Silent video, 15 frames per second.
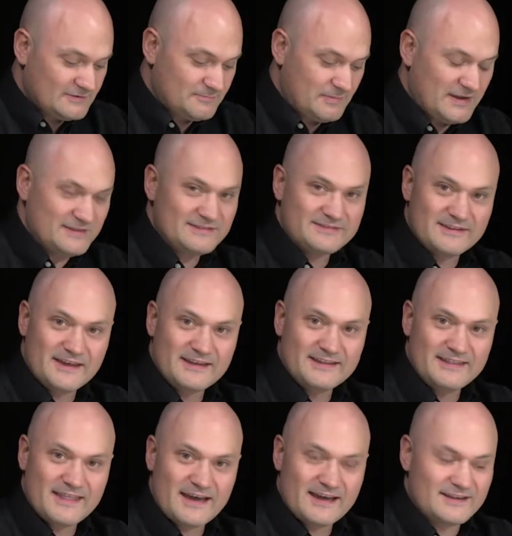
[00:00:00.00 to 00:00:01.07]
been said
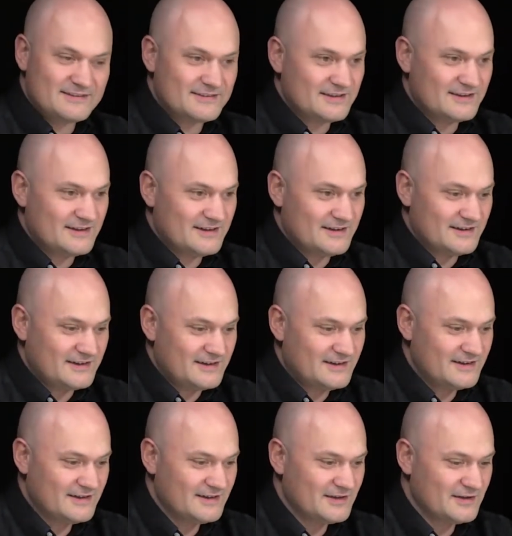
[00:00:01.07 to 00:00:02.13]
that
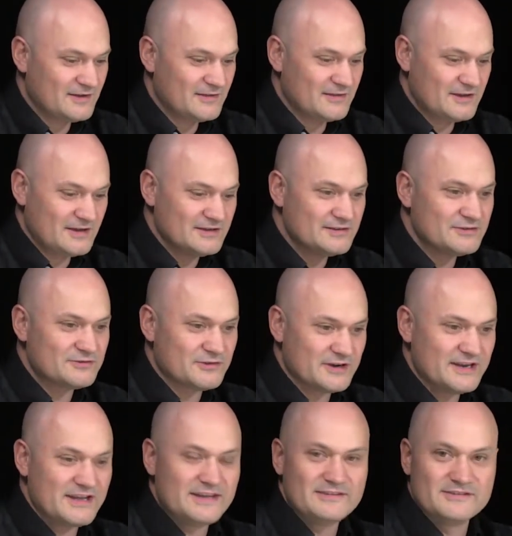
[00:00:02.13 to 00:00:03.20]
the industry
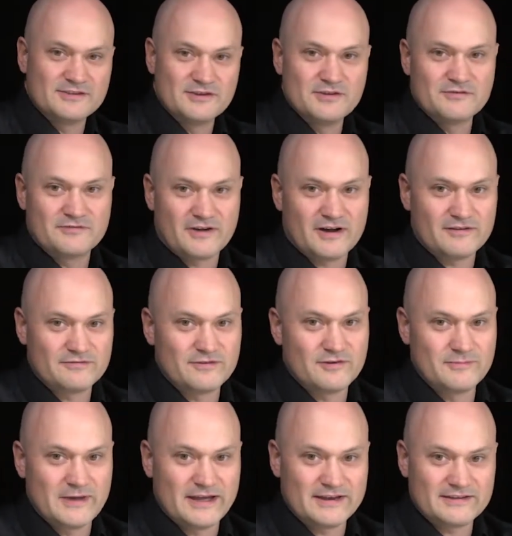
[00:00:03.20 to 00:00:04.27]
needs a new file
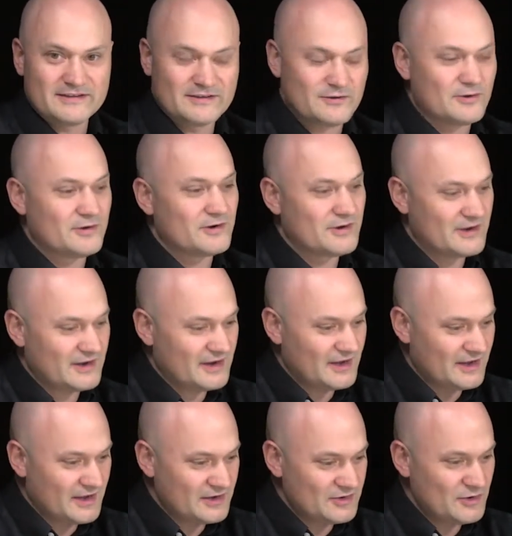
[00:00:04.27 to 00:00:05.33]
format or
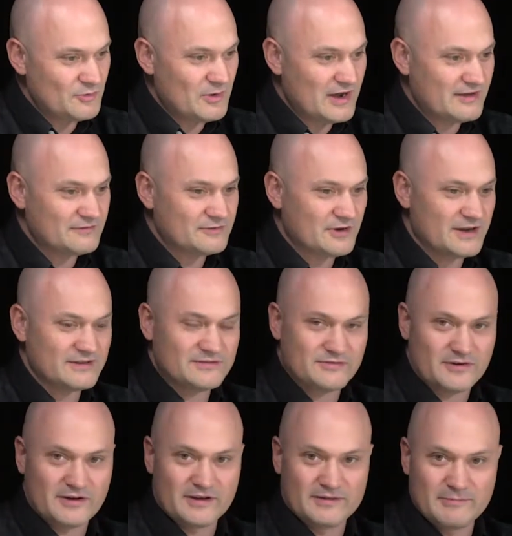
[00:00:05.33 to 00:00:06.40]
a new way of
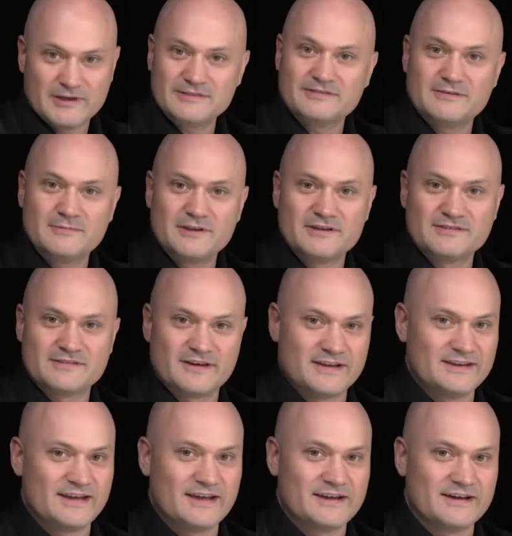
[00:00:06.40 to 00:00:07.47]
transferring PCB design
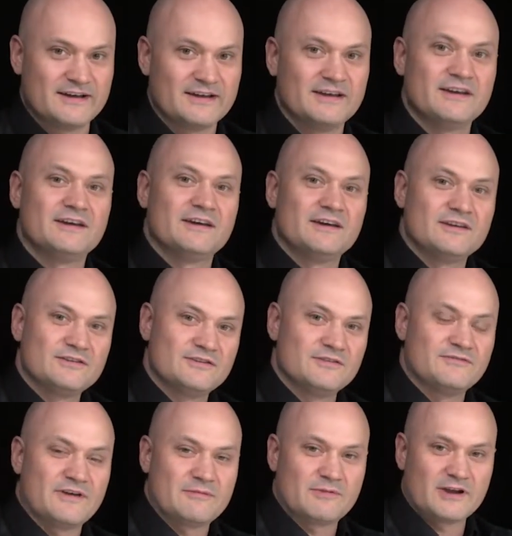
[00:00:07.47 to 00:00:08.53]
data to
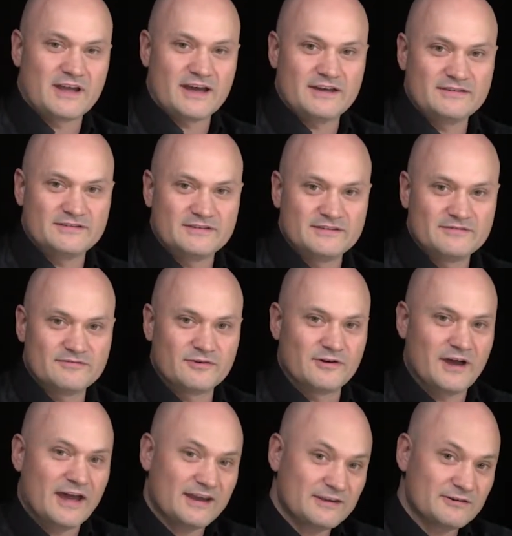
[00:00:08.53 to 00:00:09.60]
fabrication for
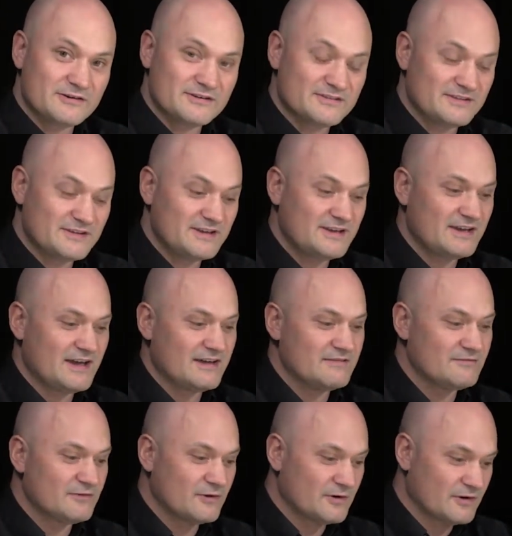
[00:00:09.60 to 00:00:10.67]
accuracy and
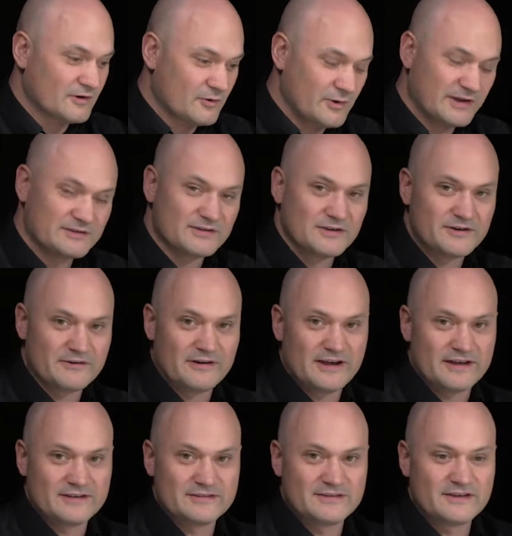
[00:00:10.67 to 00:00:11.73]
for quick
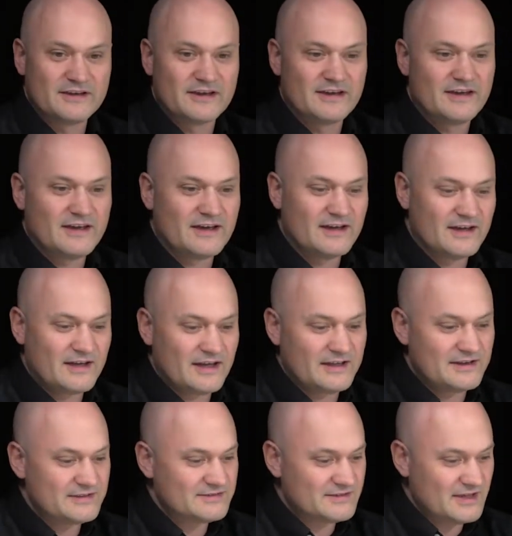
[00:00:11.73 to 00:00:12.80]
turnaround, and
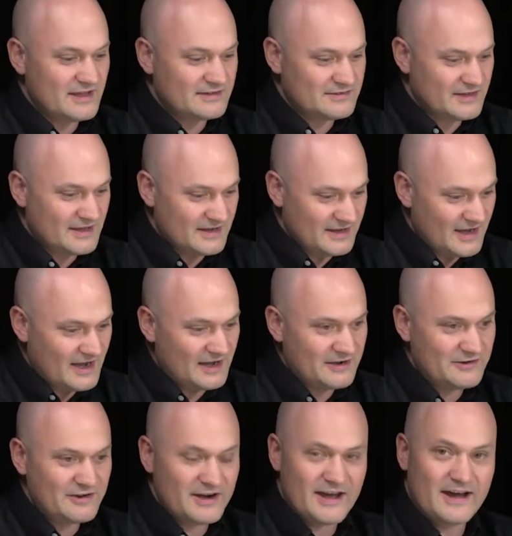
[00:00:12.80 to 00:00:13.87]
it's getting
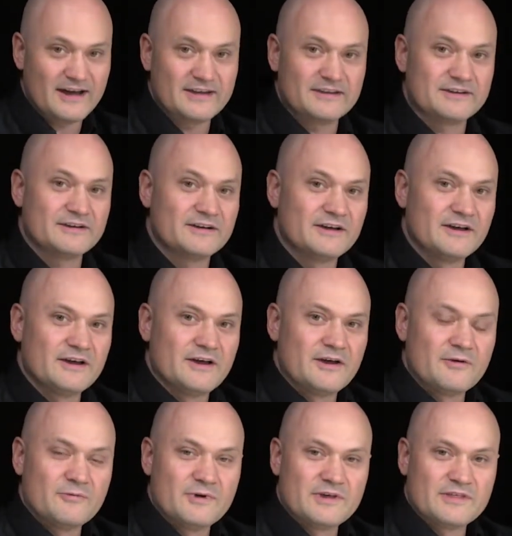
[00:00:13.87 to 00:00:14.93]
harder and harder
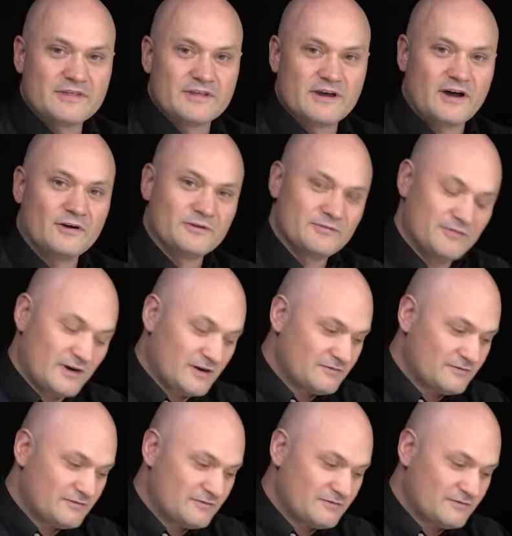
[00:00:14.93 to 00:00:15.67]
with old file